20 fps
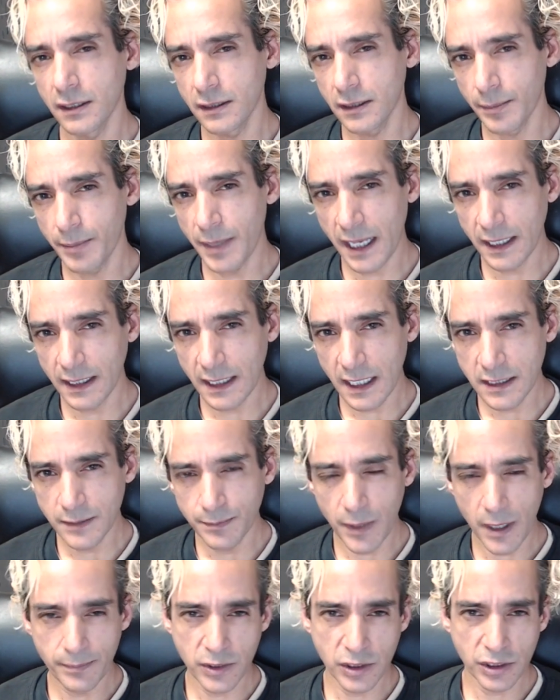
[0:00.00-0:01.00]
bad guys
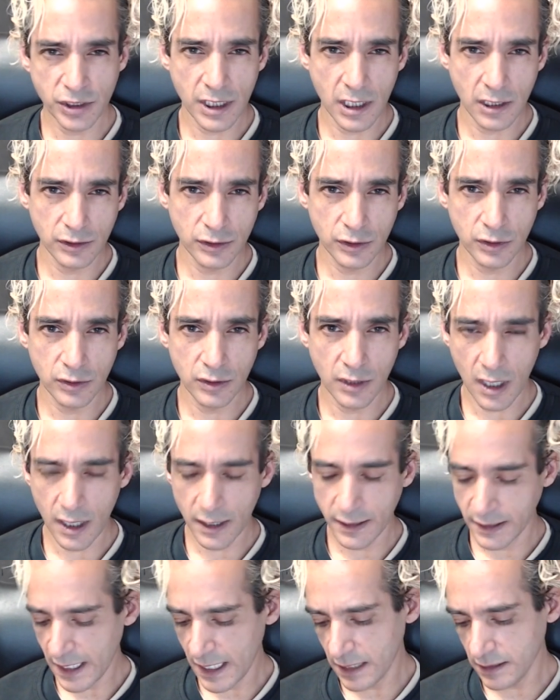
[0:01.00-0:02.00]
bump your shells too
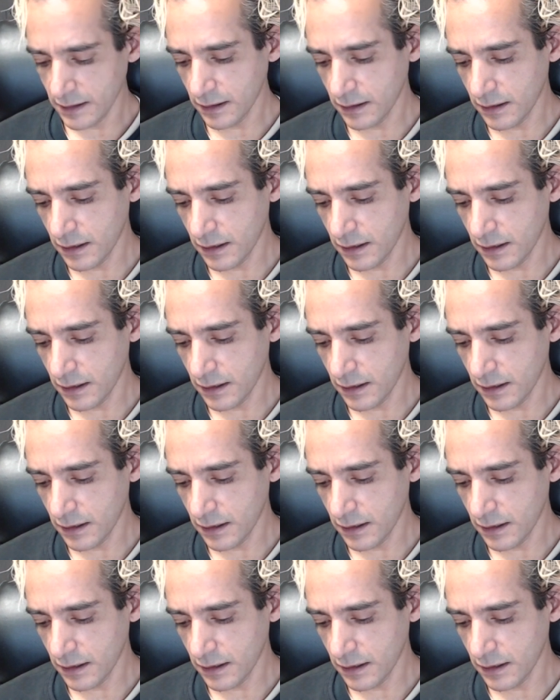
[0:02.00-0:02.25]
hard, Cancer,